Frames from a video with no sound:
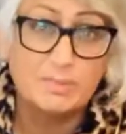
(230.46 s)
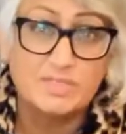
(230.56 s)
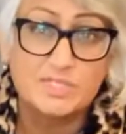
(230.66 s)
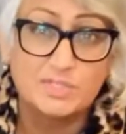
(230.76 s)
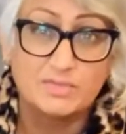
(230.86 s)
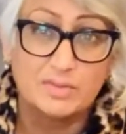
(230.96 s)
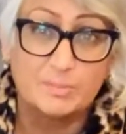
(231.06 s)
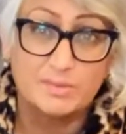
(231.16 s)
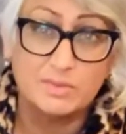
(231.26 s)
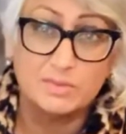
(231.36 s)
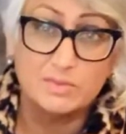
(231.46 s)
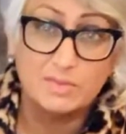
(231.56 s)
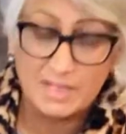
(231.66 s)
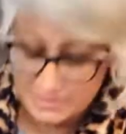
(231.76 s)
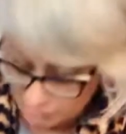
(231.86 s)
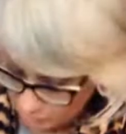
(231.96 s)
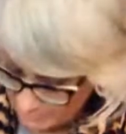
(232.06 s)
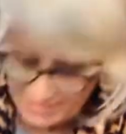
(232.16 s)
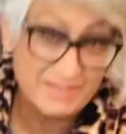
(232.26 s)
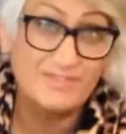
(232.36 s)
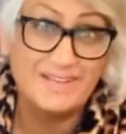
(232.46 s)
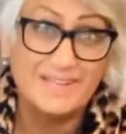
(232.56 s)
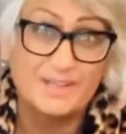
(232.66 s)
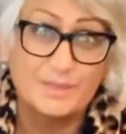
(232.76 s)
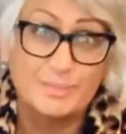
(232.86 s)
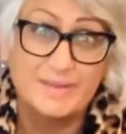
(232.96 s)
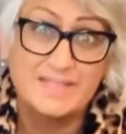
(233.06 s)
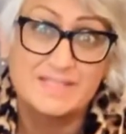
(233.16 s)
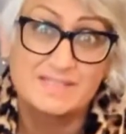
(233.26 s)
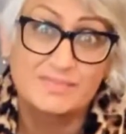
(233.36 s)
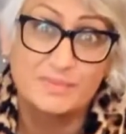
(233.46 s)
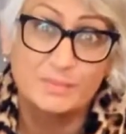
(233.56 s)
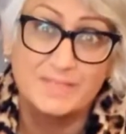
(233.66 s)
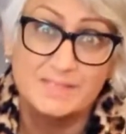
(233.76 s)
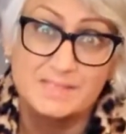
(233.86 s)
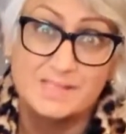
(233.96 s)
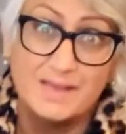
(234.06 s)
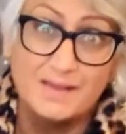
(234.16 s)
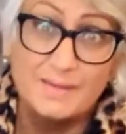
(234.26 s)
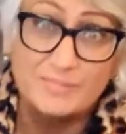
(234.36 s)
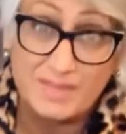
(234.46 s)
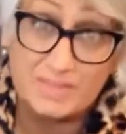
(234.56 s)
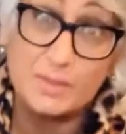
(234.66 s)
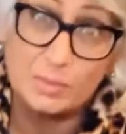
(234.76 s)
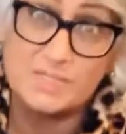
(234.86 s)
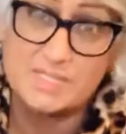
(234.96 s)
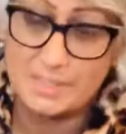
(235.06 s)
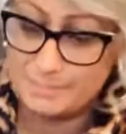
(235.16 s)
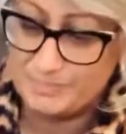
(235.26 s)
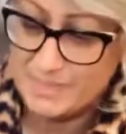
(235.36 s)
durable and really good piece for the winter and the autumn.